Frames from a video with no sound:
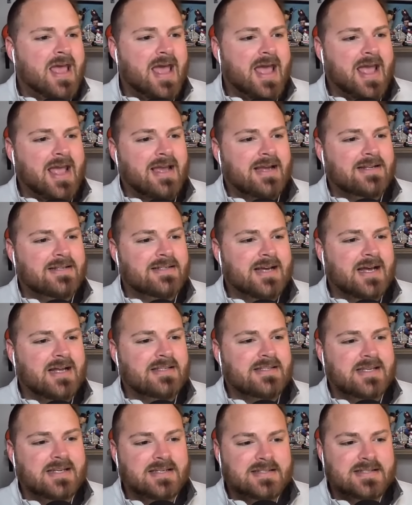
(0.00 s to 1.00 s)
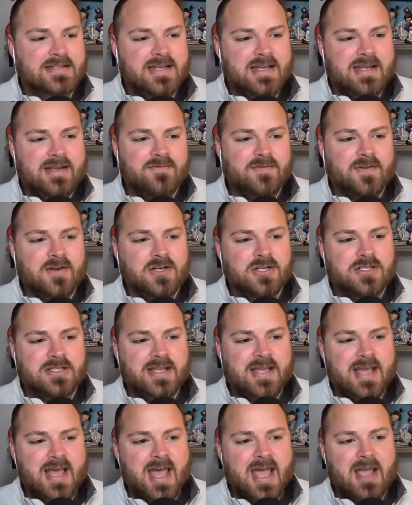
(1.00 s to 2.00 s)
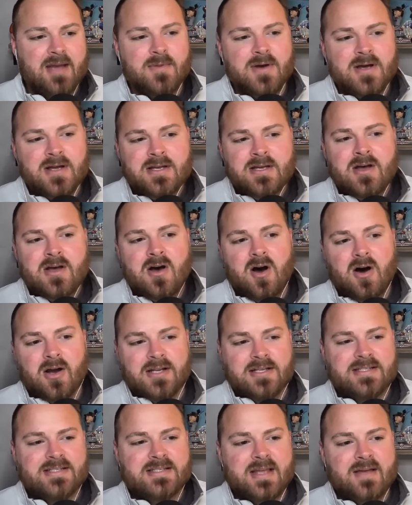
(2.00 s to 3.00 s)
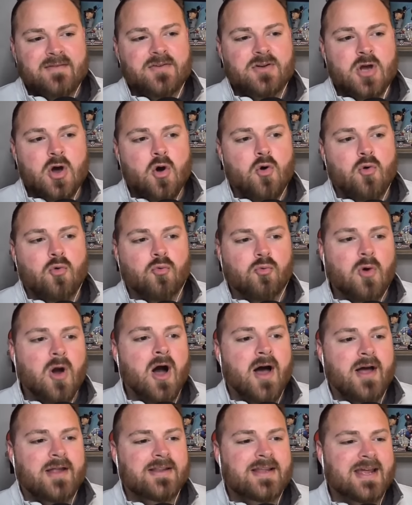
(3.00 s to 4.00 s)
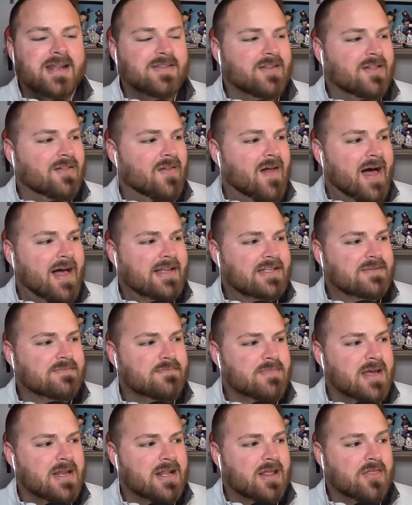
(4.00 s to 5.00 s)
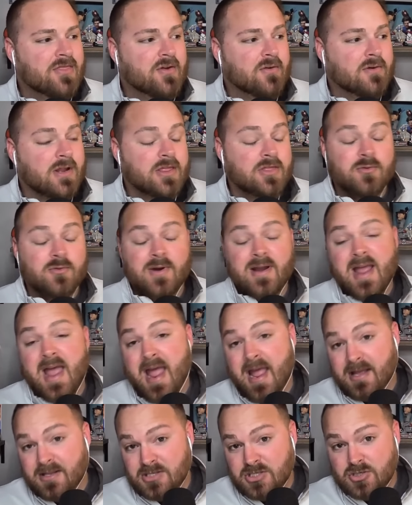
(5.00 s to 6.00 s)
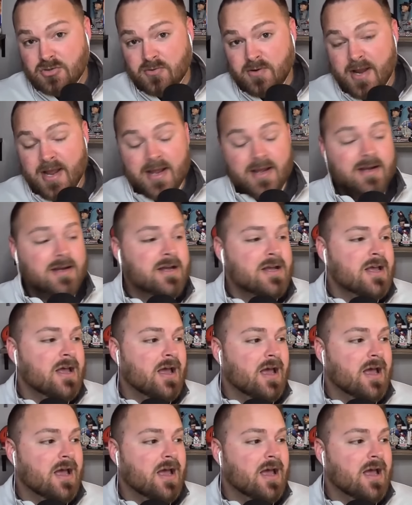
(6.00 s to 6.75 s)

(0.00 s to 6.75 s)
and Tennessee finished the game on a 7-0 run in the last minute 33, answering.